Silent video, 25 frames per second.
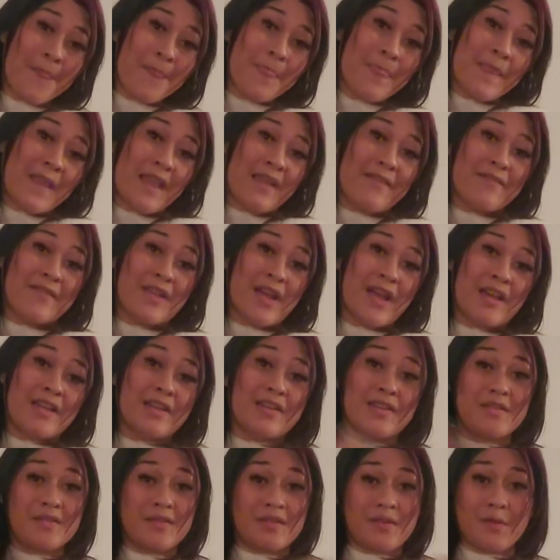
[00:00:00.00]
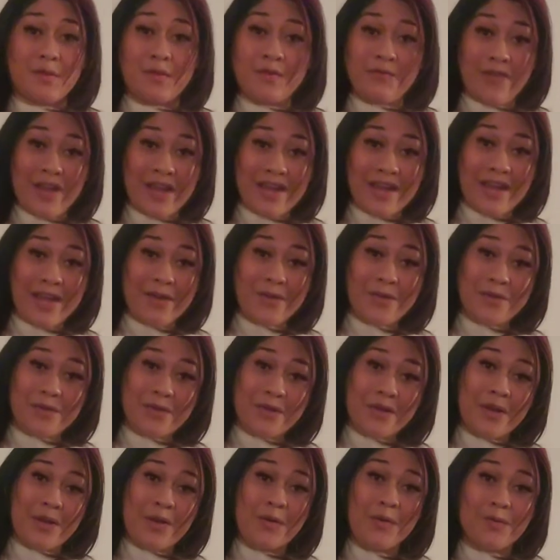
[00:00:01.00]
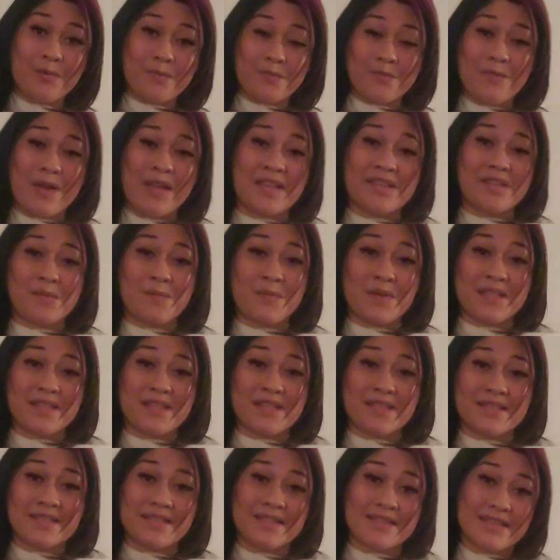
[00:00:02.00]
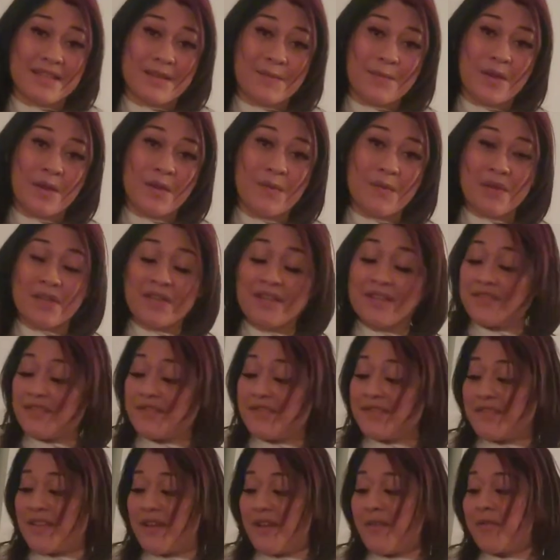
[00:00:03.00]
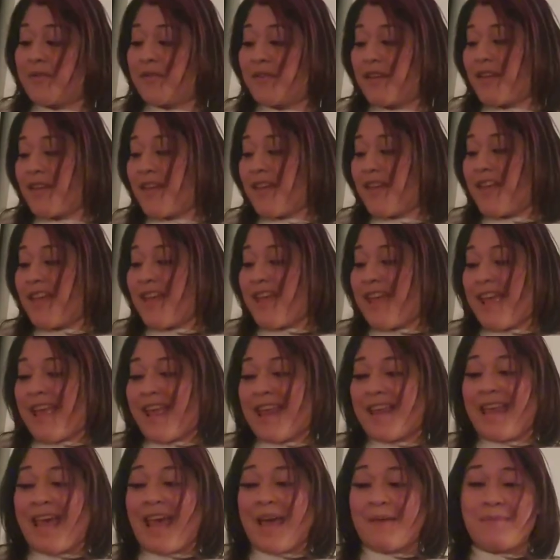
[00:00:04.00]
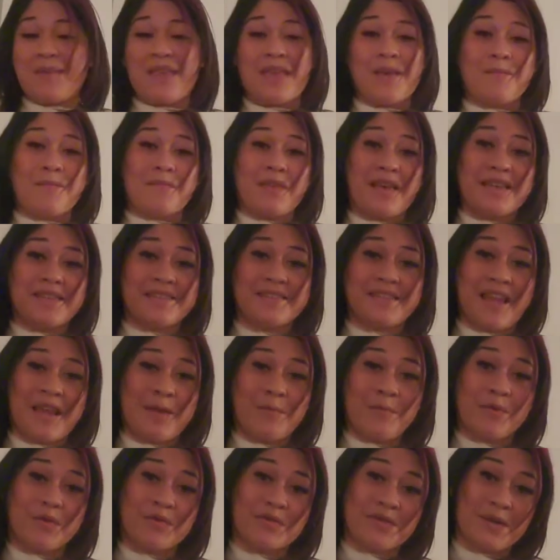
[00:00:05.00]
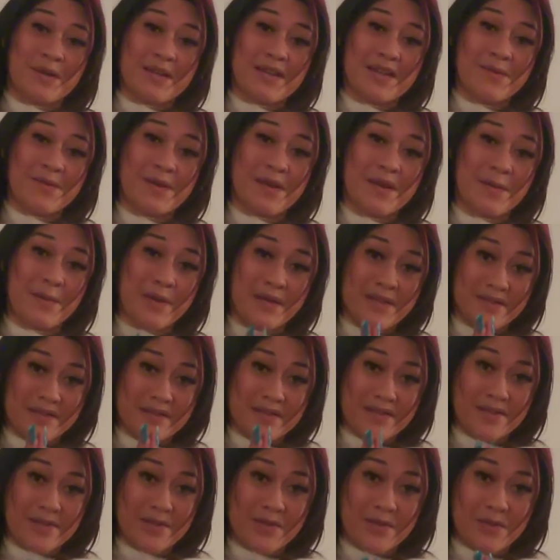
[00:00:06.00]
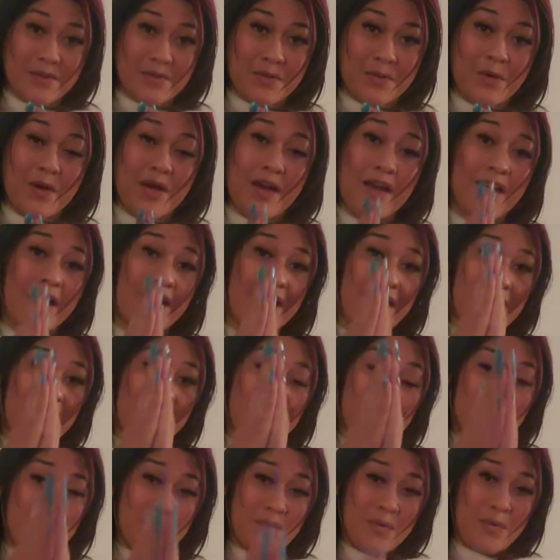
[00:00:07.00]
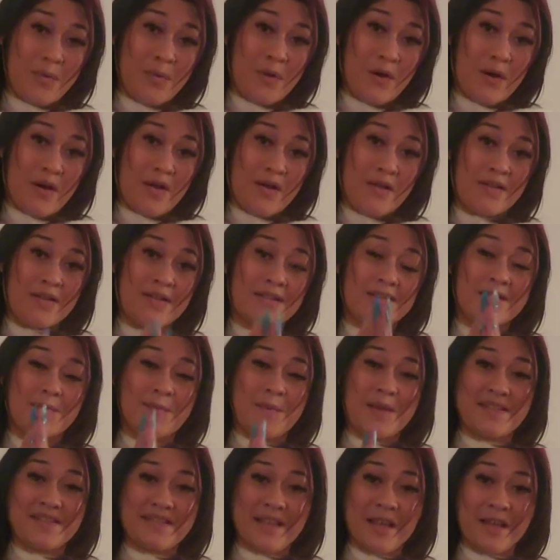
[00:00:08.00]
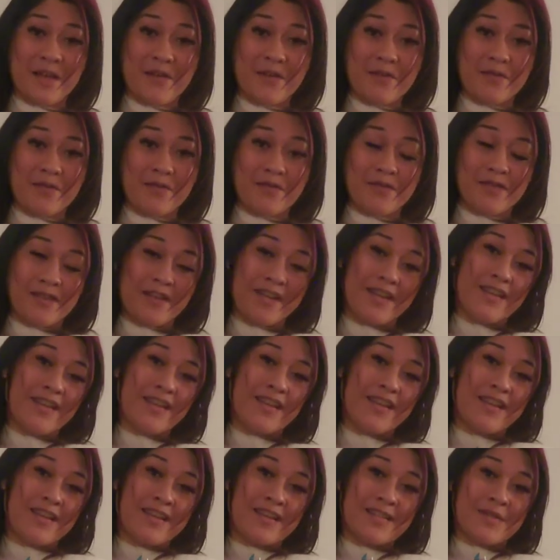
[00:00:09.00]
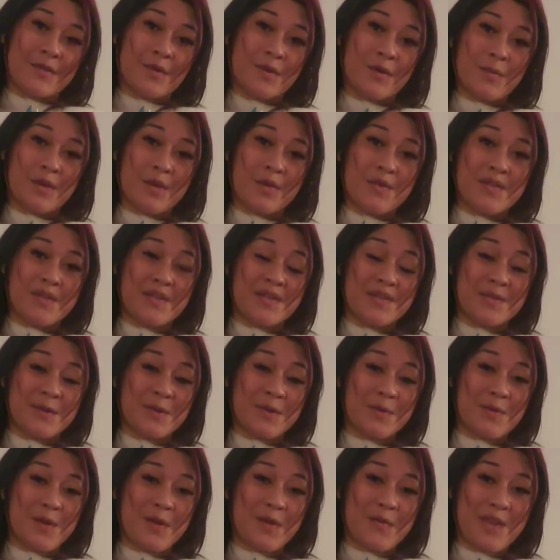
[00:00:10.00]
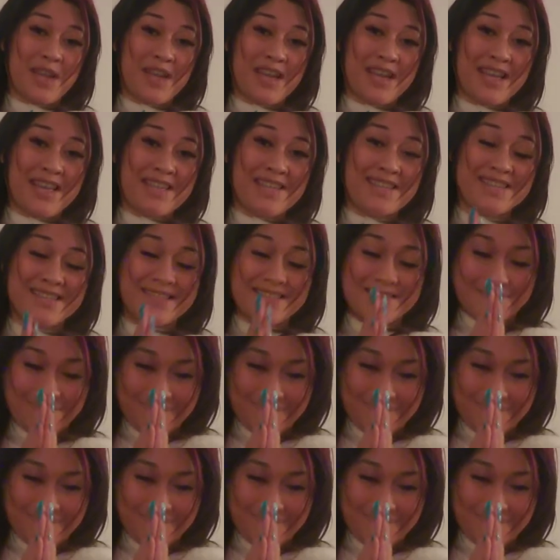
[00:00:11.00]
If not, you can find out, mind your business, keep your opinions to yourself. And happy and blessed April 2021 to you all and to myself, Scorpio Sun, Scorpio Venus,